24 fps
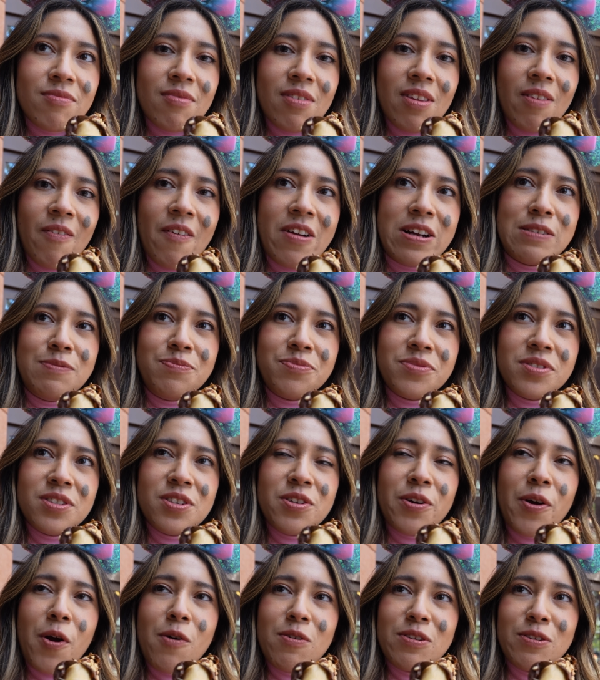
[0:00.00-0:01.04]
Oh yeah.
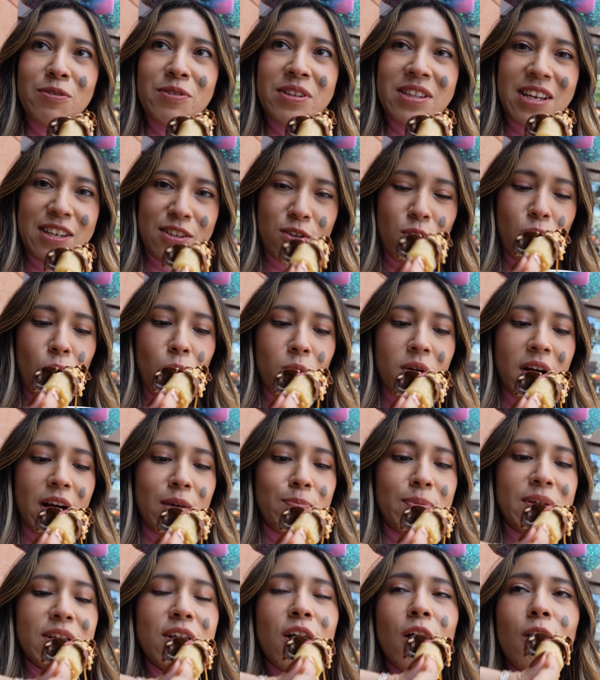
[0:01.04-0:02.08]
You know, you don't need like the whole
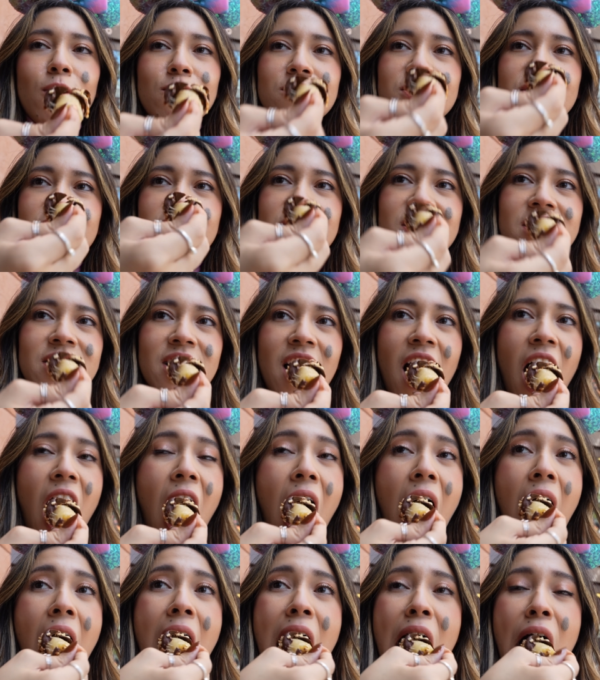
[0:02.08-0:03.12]
cup and cone. Just well, if you
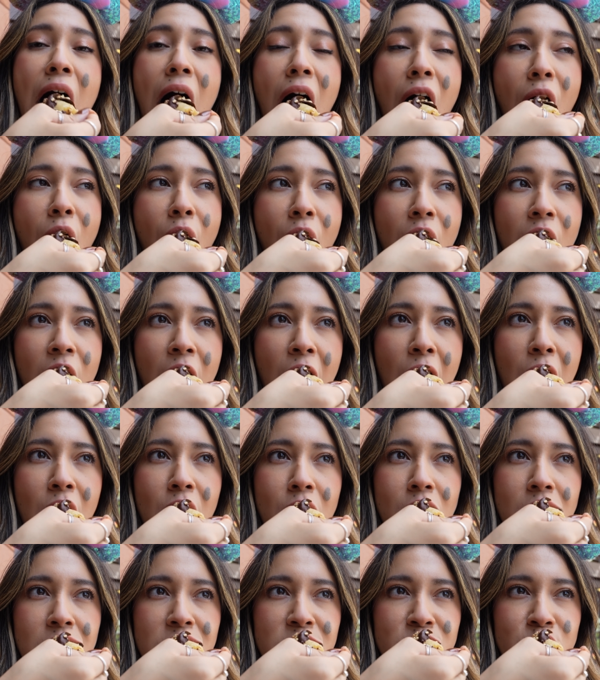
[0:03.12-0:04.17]
come in tomorrow, you're
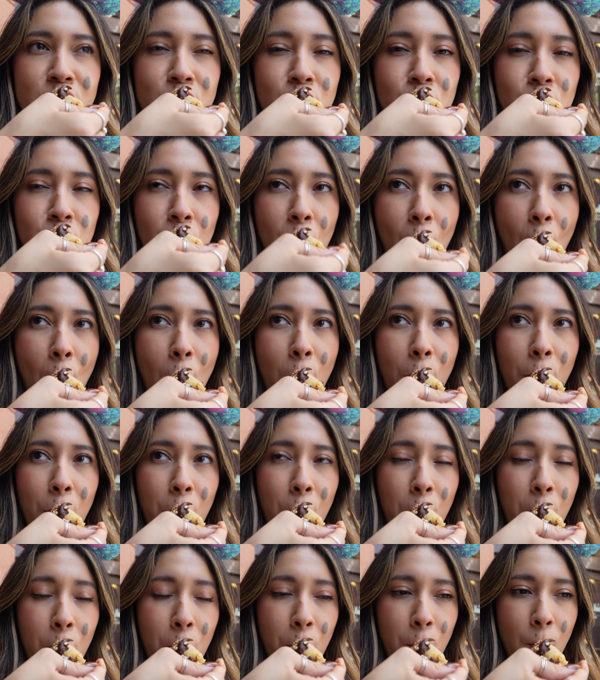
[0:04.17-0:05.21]
gonna see all new
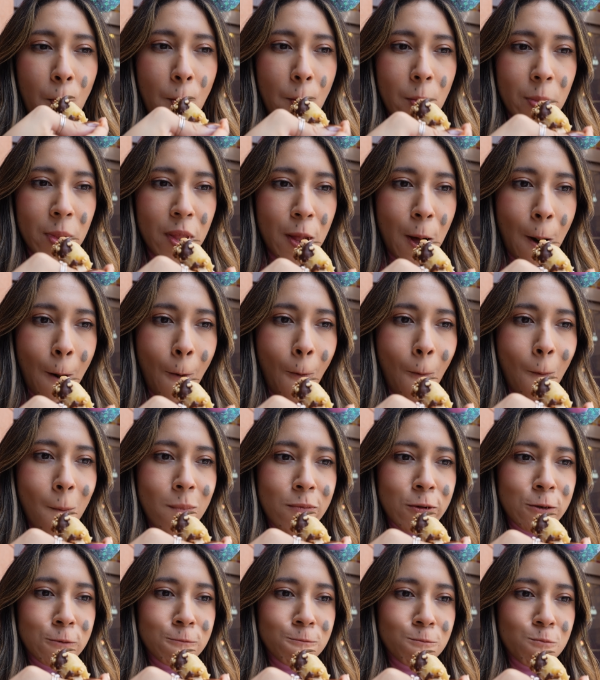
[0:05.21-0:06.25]
toppings, and you're also gonna
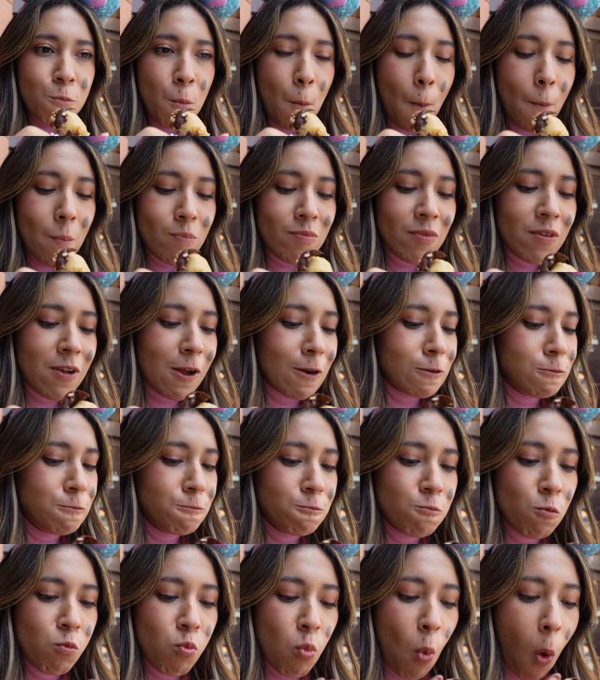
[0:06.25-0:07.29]
see maybe caramel.
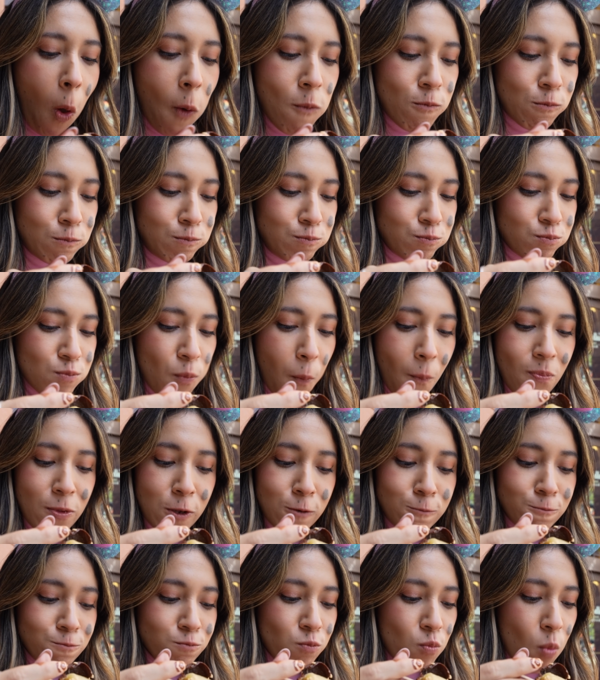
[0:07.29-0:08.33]
I don't know, but
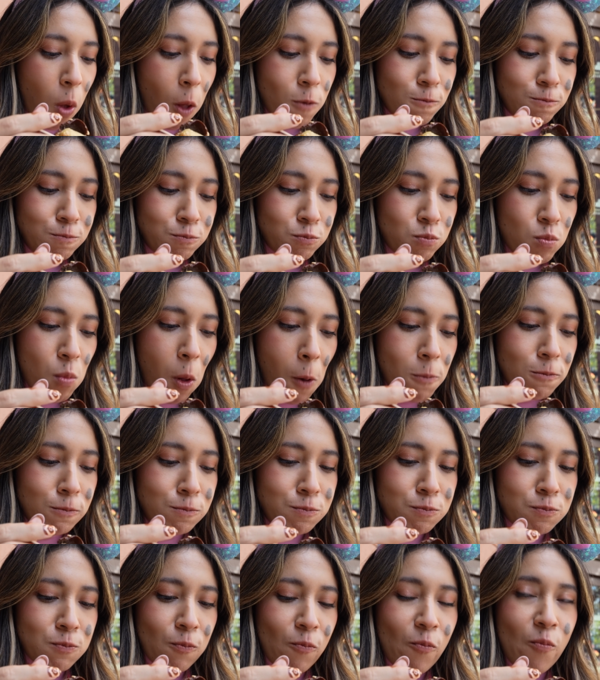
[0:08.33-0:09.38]
there are new things
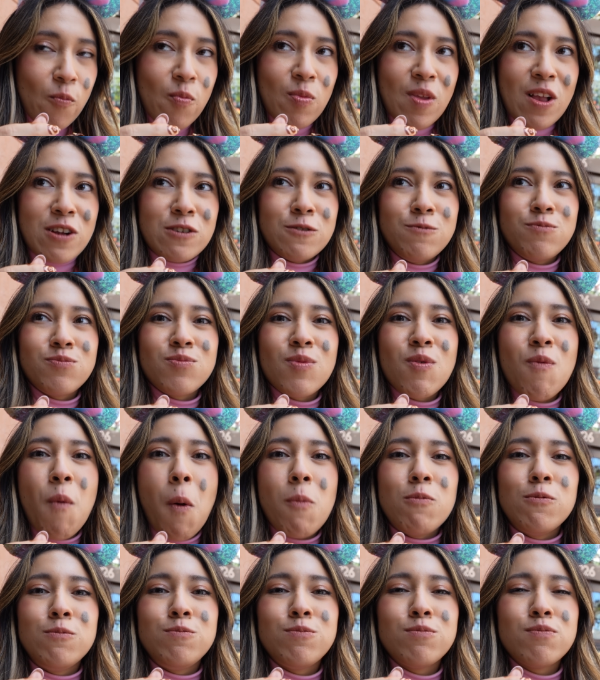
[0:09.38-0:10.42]
coming in tomorrow that you could
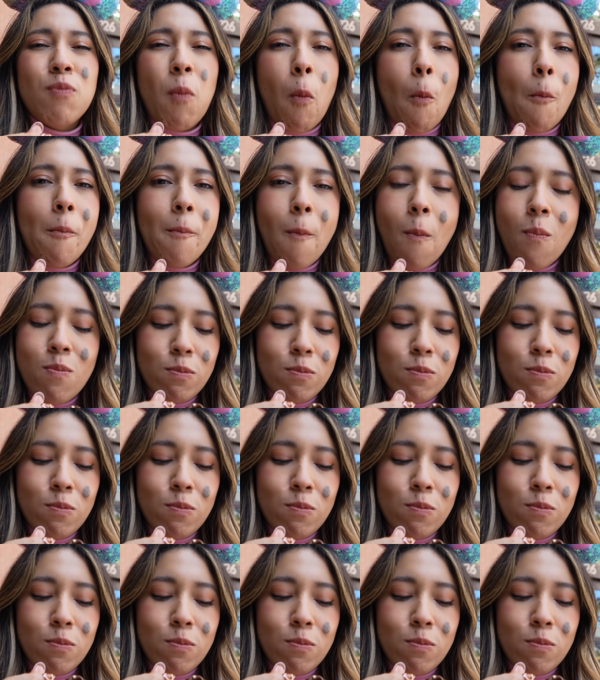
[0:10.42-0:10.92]
try for yourself.